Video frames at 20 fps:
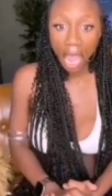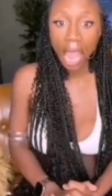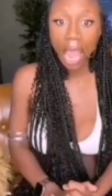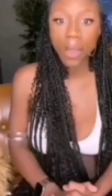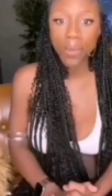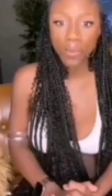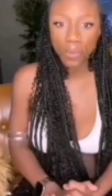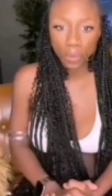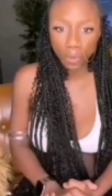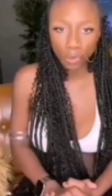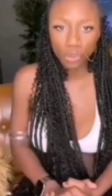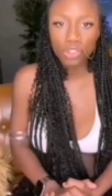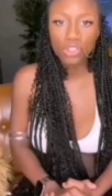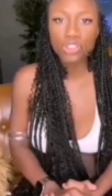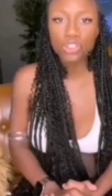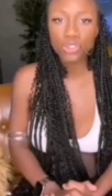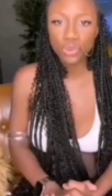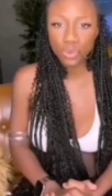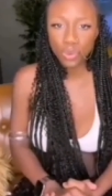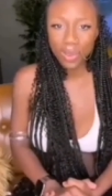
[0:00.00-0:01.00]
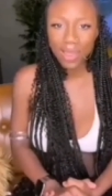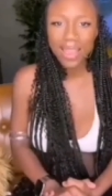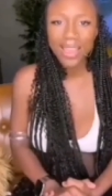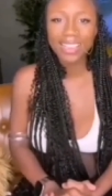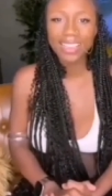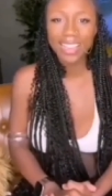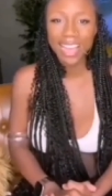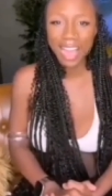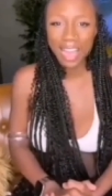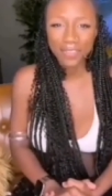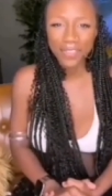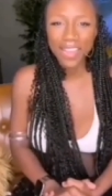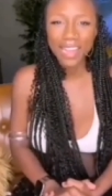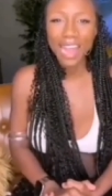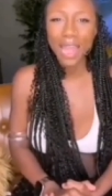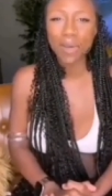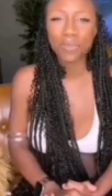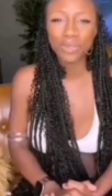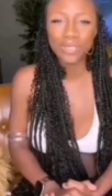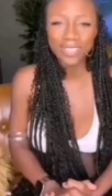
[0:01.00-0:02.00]
I will do a live
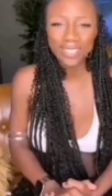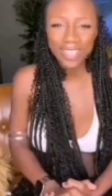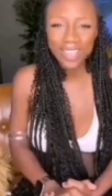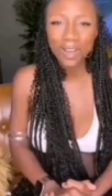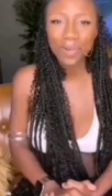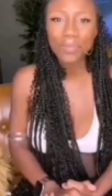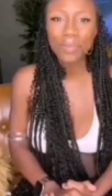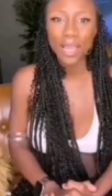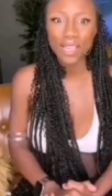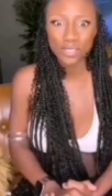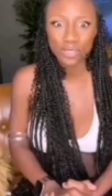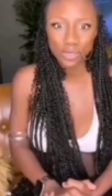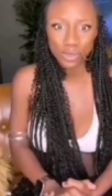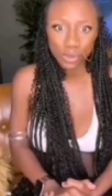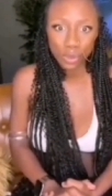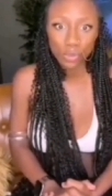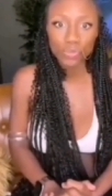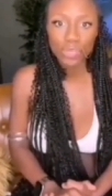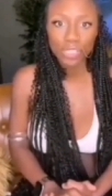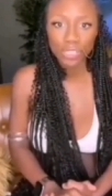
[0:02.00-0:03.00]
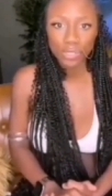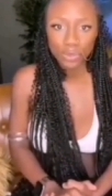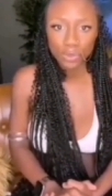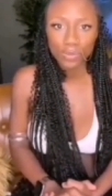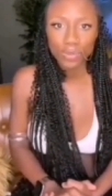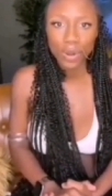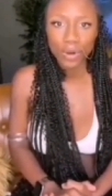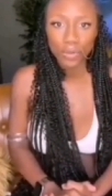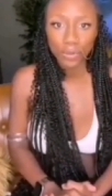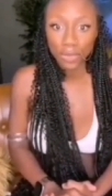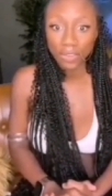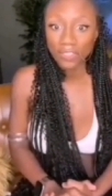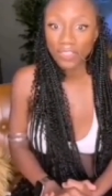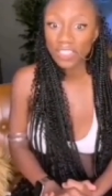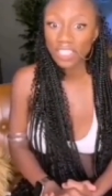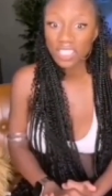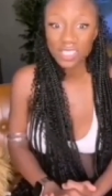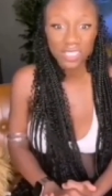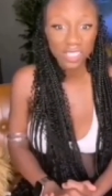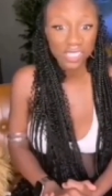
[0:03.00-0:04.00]
and I will tell my story tomorrow
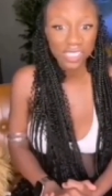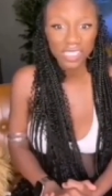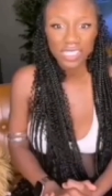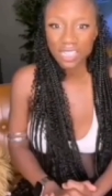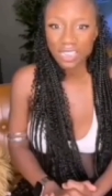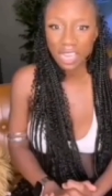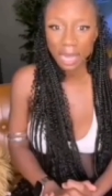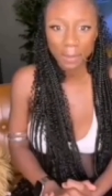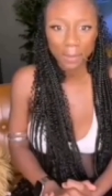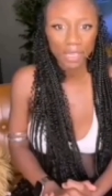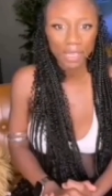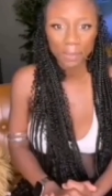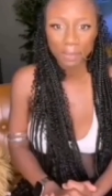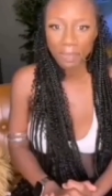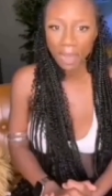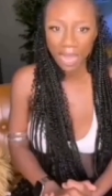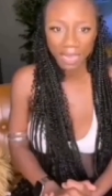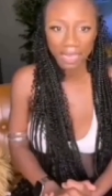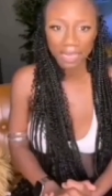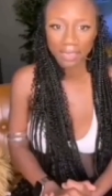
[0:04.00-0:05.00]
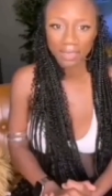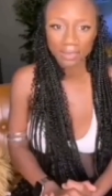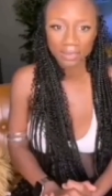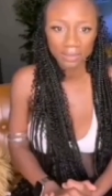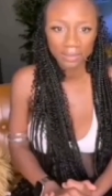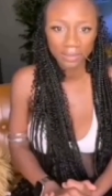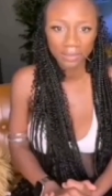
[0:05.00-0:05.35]
if he does not send that money back.